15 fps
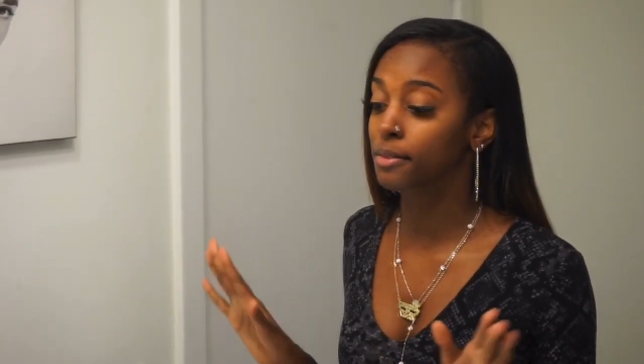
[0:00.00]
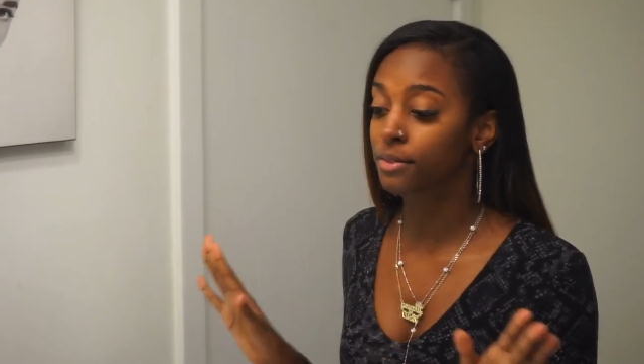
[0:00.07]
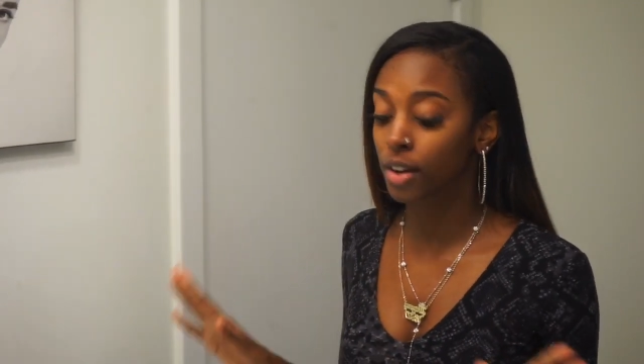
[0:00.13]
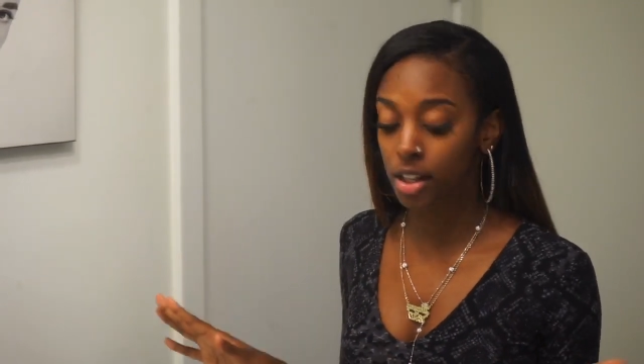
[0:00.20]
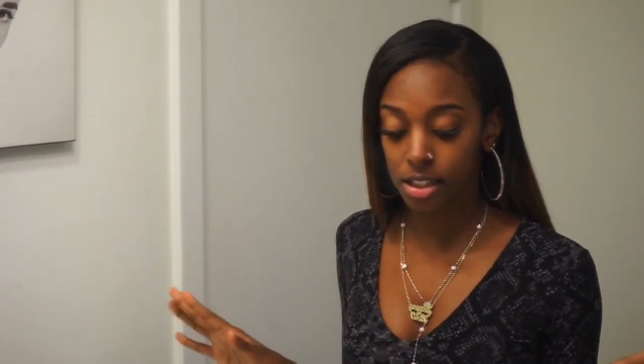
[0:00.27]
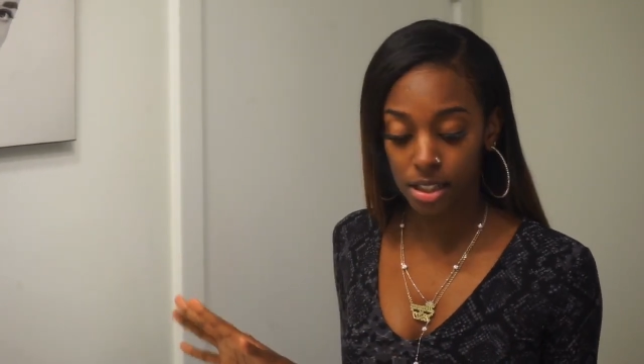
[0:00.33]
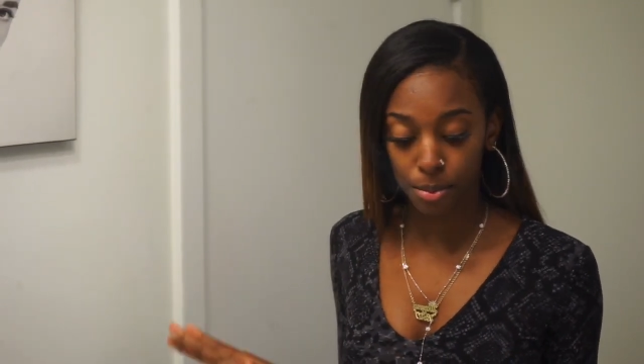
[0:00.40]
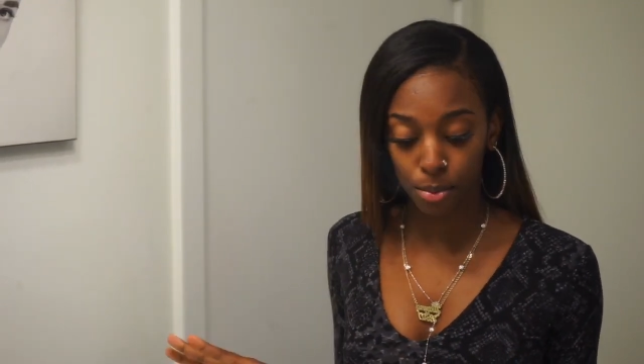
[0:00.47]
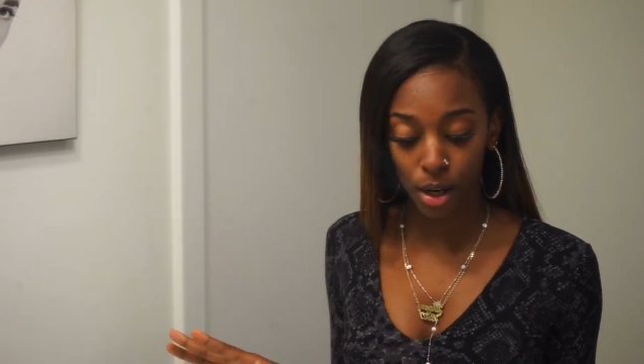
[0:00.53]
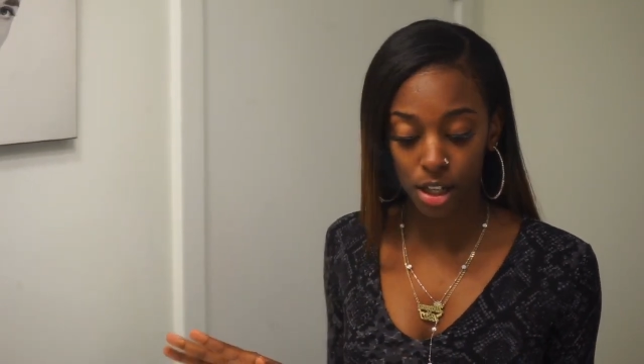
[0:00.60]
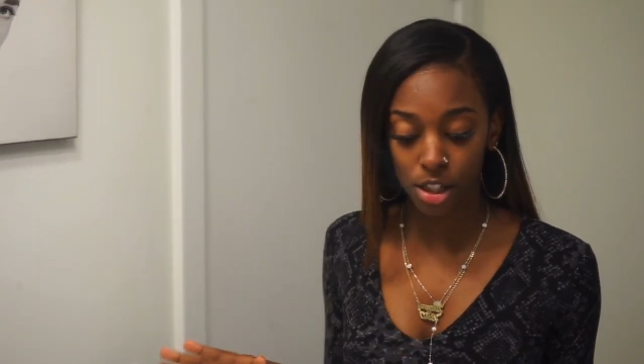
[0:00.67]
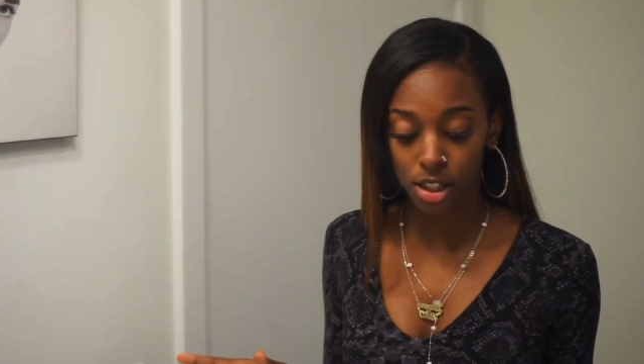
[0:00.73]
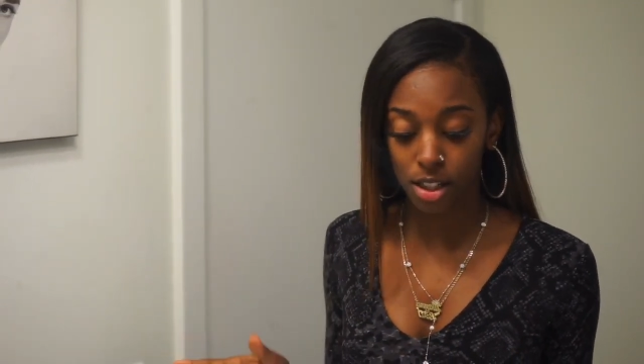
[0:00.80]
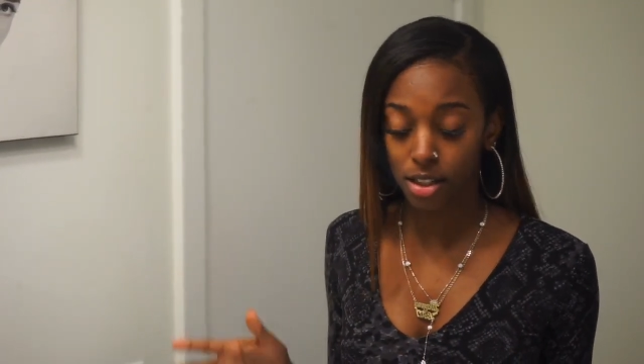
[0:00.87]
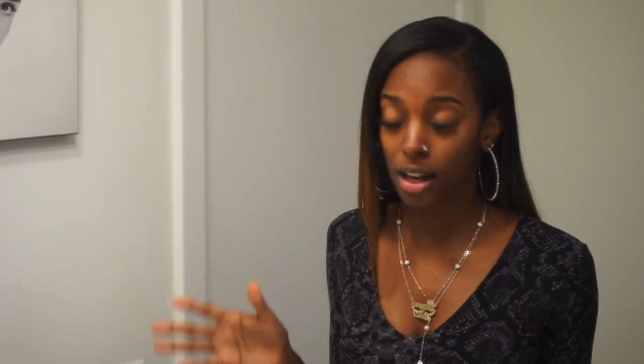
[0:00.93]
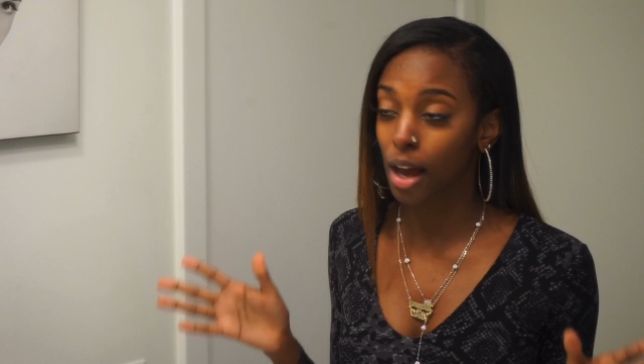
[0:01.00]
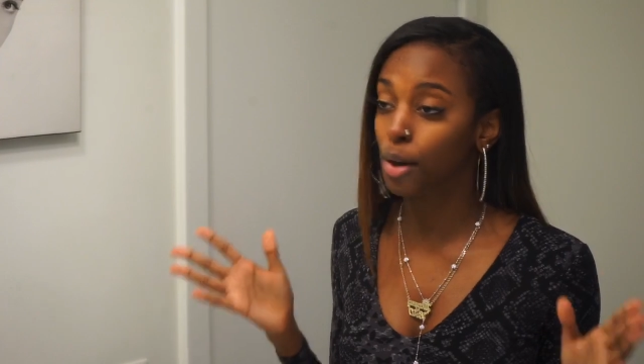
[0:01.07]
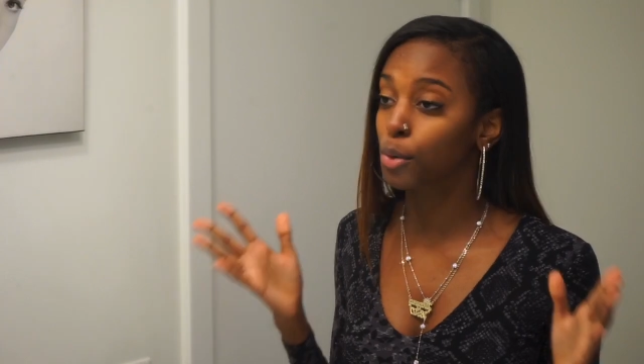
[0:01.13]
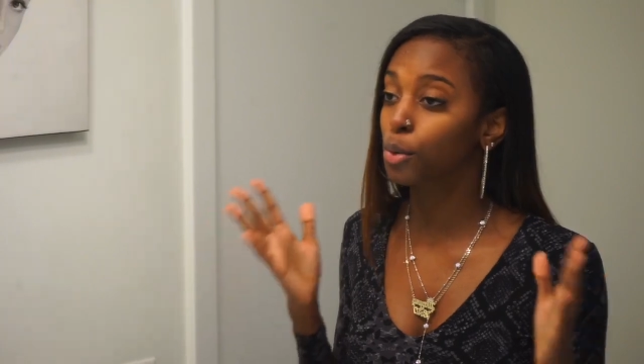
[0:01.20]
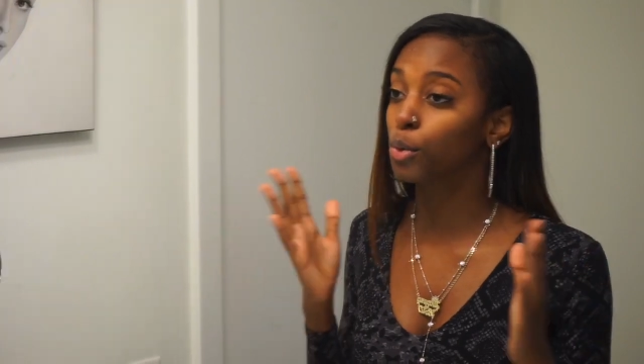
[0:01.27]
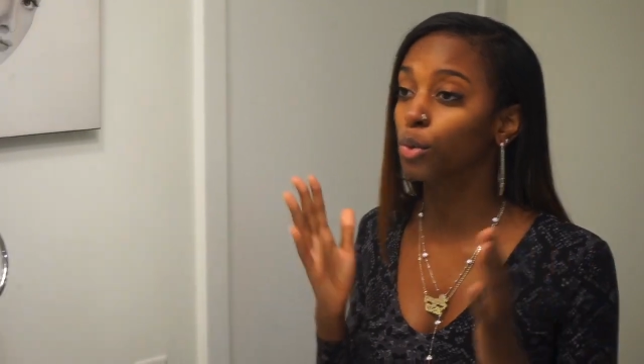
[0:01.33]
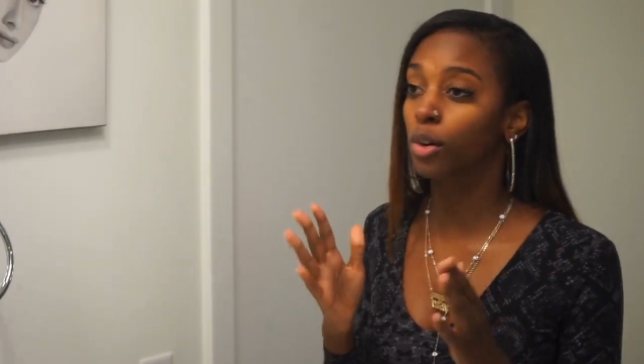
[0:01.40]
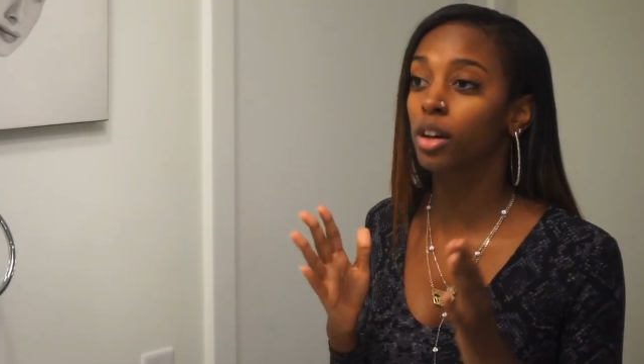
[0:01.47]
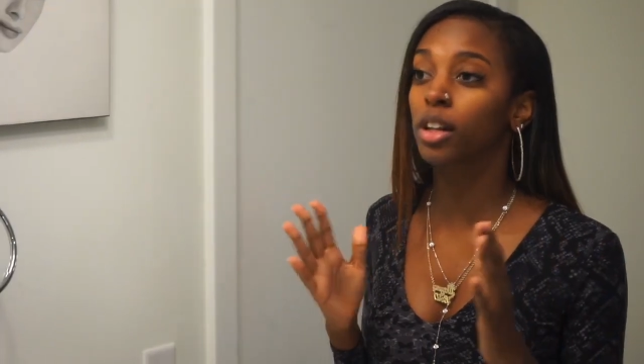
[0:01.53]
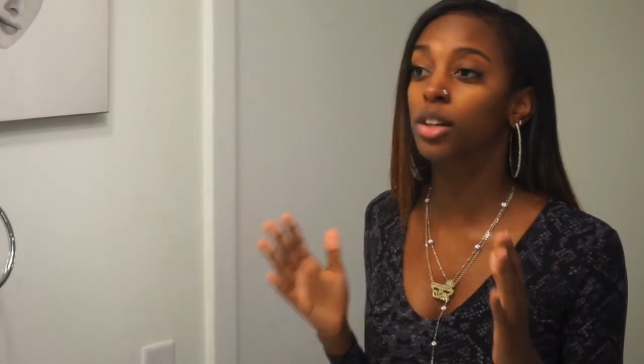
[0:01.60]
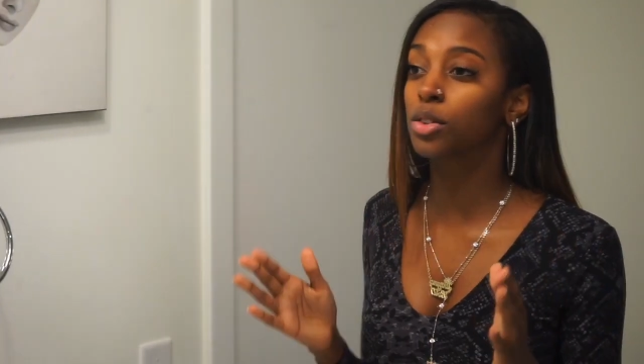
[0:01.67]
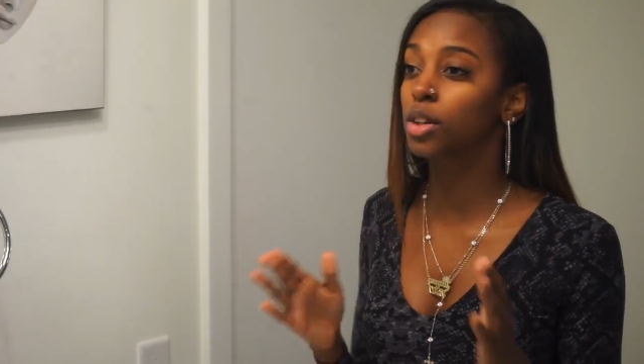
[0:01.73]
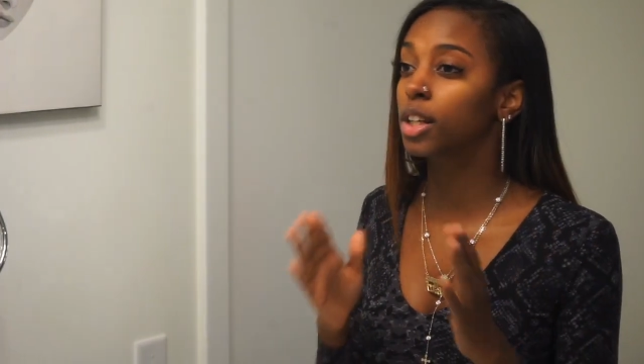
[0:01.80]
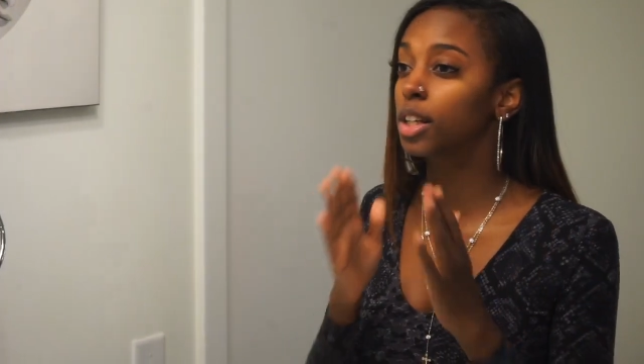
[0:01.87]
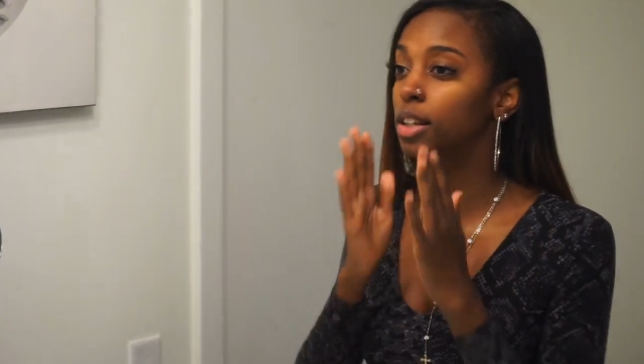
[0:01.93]
First impression, I
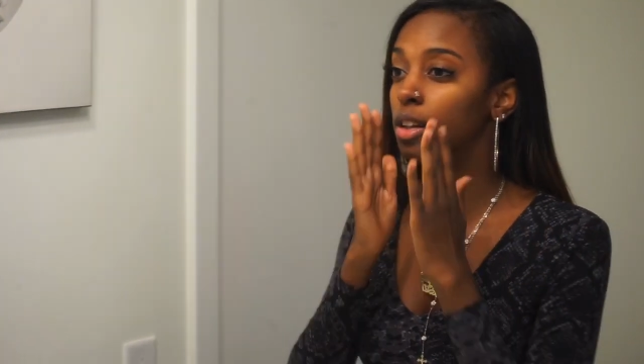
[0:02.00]
really